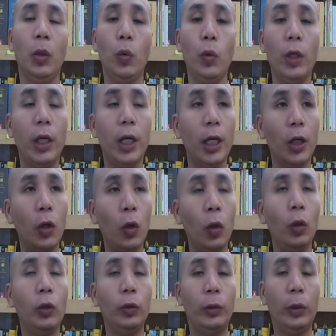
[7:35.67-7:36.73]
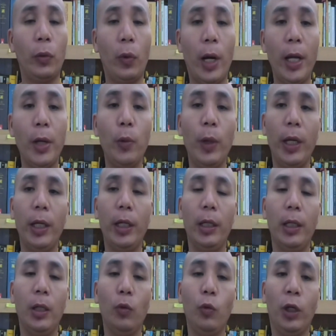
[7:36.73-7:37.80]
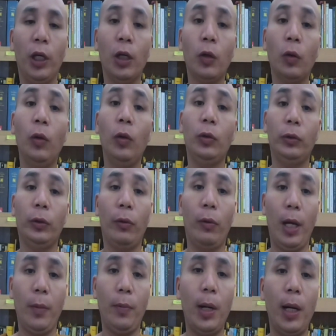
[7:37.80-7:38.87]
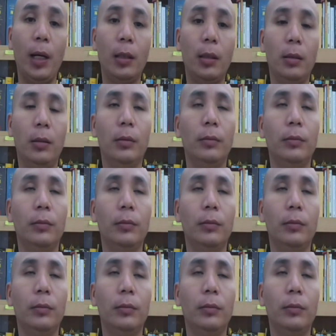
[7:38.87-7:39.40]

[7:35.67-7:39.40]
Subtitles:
we can go to the right way, we can go to the right path